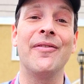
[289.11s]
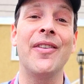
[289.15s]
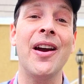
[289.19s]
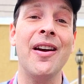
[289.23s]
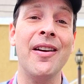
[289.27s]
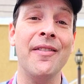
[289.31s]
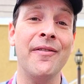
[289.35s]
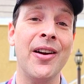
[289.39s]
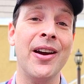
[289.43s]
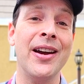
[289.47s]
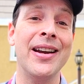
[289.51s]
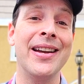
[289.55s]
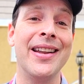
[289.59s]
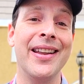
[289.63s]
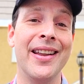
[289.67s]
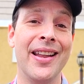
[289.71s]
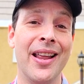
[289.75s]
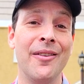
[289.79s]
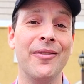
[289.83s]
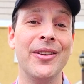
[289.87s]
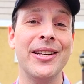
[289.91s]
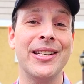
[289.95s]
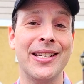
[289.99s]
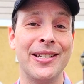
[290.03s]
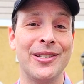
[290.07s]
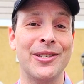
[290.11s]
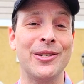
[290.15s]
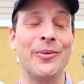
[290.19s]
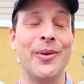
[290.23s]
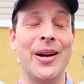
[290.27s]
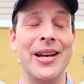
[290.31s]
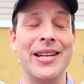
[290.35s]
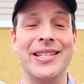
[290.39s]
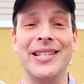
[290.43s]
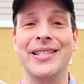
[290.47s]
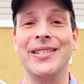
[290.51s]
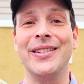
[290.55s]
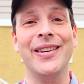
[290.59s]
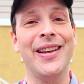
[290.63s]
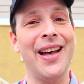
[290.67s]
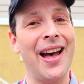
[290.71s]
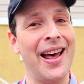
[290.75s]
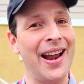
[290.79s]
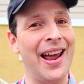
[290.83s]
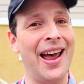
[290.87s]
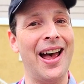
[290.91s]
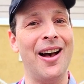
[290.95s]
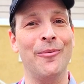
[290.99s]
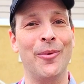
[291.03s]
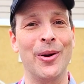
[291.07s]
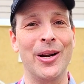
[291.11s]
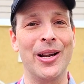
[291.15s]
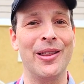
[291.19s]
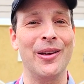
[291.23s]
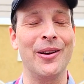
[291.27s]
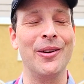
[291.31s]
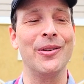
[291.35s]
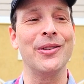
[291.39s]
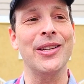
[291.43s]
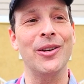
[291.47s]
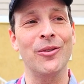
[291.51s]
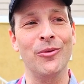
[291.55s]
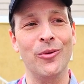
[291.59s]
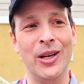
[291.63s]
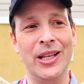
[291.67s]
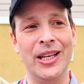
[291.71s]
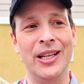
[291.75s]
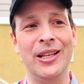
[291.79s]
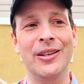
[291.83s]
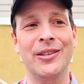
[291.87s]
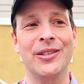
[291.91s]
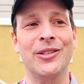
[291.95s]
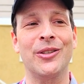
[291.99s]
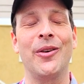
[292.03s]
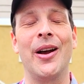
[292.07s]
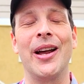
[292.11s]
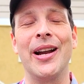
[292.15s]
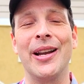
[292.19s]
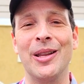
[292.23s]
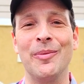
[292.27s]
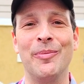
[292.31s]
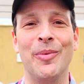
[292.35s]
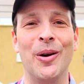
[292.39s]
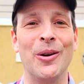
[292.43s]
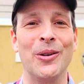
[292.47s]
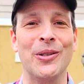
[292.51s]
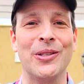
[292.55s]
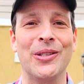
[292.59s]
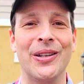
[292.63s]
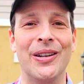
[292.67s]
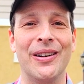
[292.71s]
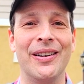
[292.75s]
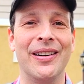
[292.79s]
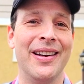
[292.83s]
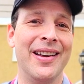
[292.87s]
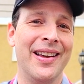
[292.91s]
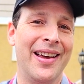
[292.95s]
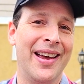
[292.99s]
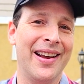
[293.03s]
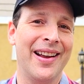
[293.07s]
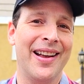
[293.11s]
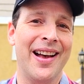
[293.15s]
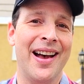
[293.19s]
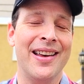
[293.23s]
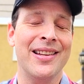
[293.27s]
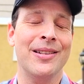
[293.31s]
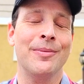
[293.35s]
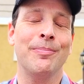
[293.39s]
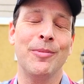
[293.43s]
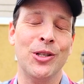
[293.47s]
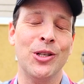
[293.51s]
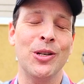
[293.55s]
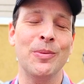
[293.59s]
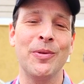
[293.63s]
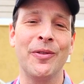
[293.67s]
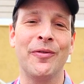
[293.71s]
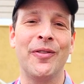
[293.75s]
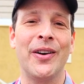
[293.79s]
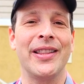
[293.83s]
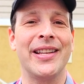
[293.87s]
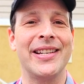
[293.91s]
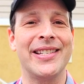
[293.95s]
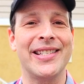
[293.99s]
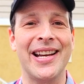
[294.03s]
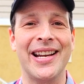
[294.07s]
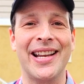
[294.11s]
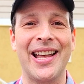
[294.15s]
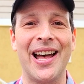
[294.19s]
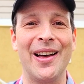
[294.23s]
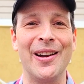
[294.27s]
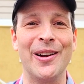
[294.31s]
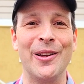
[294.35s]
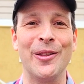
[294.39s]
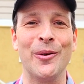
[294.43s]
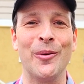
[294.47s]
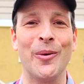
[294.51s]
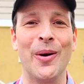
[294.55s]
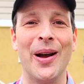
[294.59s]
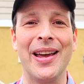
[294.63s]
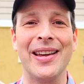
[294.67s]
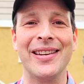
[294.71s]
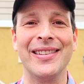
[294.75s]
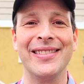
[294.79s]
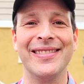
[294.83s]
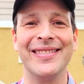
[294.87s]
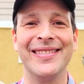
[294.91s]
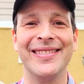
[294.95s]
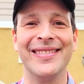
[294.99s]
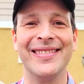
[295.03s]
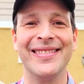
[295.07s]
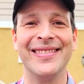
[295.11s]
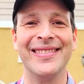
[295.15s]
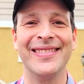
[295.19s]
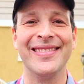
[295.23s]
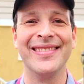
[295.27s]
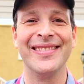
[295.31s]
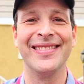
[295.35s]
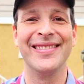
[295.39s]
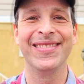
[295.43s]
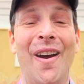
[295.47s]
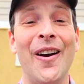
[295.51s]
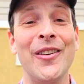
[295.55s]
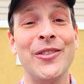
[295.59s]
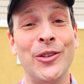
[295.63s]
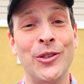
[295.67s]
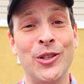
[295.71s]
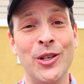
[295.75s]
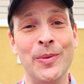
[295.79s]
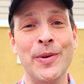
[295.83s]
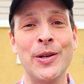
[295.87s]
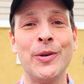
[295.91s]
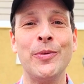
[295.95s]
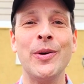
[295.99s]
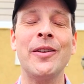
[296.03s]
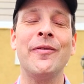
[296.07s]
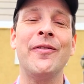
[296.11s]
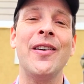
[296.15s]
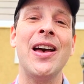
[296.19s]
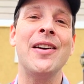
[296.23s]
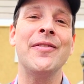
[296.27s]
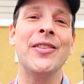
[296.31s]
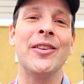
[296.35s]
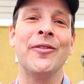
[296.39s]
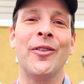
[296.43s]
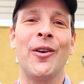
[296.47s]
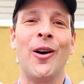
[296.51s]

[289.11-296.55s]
Very, very lovely situation. You gotta have one of those. It really looks great on the poster. And guys, super fun to check out either way. All right, so do me a quick favor.